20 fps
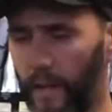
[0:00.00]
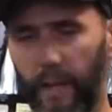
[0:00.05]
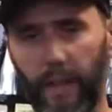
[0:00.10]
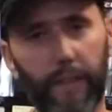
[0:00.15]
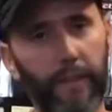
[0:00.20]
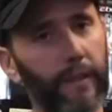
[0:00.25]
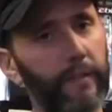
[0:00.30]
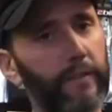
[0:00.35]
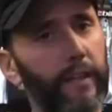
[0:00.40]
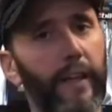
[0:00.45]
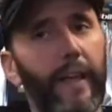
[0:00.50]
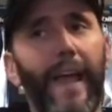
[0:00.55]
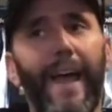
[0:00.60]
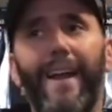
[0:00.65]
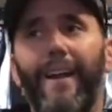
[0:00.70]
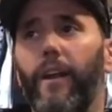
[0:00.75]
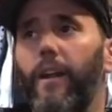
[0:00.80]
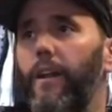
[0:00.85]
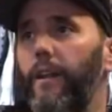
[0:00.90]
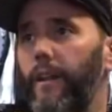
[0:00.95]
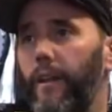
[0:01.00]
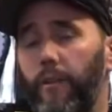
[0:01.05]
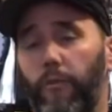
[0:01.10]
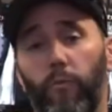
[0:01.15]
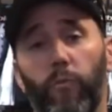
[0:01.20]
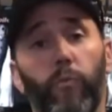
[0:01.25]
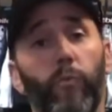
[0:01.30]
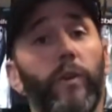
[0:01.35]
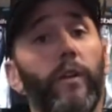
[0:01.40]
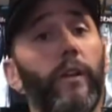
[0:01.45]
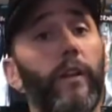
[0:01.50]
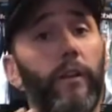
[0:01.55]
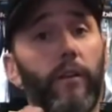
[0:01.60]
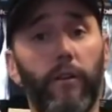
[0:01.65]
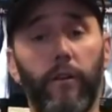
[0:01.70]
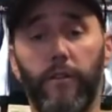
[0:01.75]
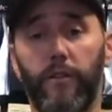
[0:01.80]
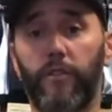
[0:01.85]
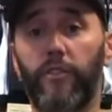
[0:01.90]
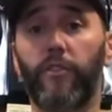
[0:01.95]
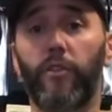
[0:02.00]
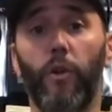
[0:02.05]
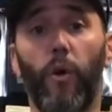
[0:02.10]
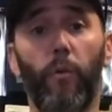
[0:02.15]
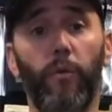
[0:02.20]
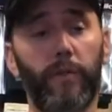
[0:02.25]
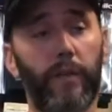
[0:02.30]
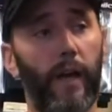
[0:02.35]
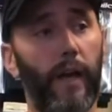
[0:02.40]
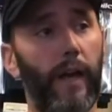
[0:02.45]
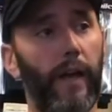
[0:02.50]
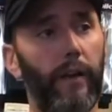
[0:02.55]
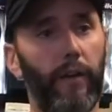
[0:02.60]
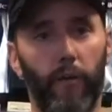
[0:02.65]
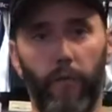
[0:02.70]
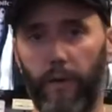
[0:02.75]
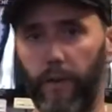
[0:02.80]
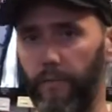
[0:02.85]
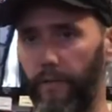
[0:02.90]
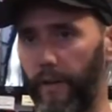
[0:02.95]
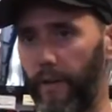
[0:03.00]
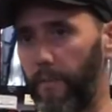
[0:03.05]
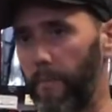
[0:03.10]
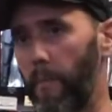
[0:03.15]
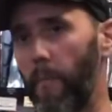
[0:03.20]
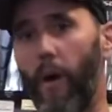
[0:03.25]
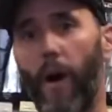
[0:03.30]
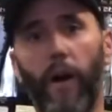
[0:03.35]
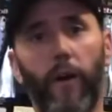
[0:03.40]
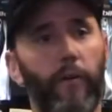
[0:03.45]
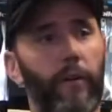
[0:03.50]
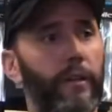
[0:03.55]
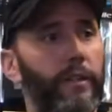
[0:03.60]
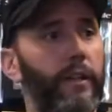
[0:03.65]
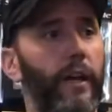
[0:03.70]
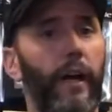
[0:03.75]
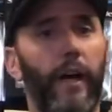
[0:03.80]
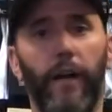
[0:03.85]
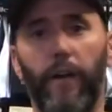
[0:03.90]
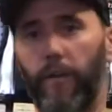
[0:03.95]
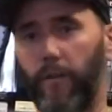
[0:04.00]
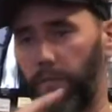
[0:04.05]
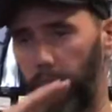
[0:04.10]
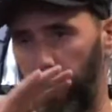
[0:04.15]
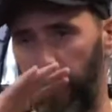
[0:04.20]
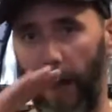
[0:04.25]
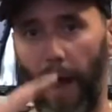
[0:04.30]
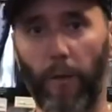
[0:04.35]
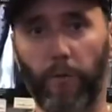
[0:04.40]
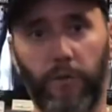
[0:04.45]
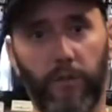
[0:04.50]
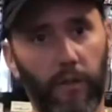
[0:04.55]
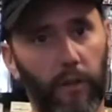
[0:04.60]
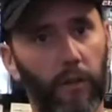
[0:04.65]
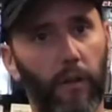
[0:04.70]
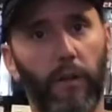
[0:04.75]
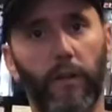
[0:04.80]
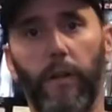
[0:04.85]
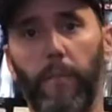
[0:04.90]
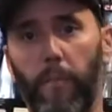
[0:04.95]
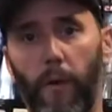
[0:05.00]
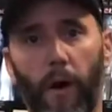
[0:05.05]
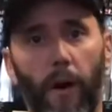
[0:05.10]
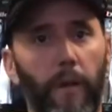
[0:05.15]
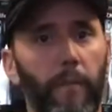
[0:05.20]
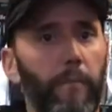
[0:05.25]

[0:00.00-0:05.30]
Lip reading: This again is really good slow tide or even moderate tide, bounced along the bottom,